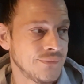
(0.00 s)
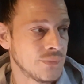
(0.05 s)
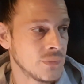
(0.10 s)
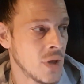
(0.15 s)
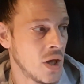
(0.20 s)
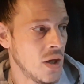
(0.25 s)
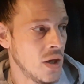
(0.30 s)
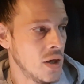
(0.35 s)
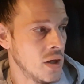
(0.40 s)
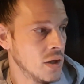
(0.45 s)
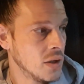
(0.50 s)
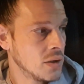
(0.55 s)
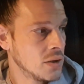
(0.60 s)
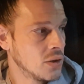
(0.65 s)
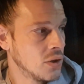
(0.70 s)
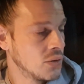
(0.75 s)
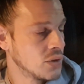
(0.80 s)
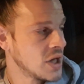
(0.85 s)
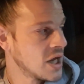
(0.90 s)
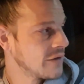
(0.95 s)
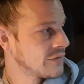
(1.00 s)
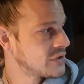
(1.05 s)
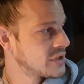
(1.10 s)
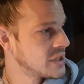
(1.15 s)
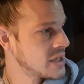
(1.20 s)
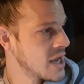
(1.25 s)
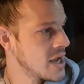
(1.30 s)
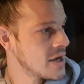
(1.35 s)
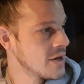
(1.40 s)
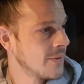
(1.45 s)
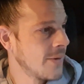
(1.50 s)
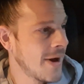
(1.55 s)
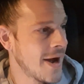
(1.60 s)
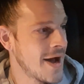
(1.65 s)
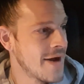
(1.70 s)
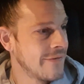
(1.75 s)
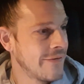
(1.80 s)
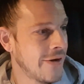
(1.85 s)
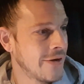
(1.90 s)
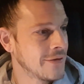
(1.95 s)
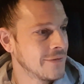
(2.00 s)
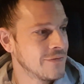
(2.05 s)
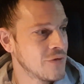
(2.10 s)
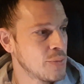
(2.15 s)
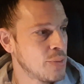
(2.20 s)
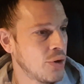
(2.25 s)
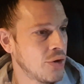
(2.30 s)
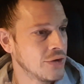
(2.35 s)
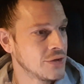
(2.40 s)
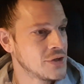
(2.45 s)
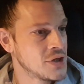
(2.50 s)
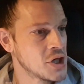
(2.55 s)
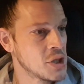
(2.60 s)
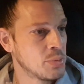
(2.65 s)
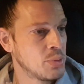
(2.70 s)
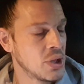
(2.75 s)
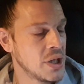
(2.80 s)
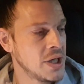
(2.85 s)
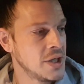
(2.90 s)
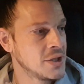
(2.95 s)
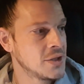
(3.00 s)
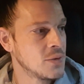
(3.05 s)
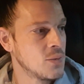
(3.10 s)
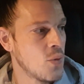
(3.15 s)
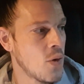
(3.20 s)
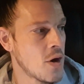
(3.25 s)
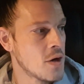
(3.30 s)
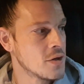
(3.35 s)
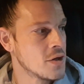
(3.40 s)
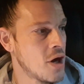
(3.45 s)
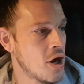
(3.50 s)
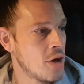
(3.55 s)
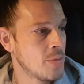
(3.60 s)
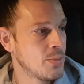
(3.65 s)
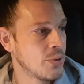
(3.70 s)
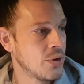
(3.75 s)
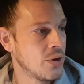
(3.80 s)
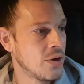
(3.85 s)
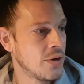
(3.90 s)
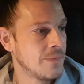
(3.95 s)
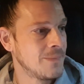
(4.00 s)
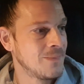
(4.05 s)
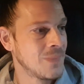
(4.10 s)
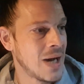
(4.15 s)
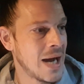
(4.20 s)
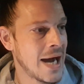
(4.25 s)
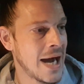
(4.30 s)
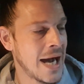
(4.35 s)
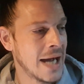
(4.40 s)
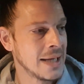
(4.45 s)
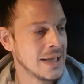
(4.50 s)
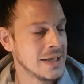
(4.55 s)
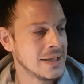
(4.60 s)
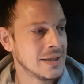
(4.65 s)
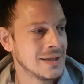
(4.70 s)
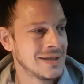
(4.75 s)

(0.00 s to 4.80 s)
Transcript: You go to the FCA or whatever and report it to the police and whatnot, but highly,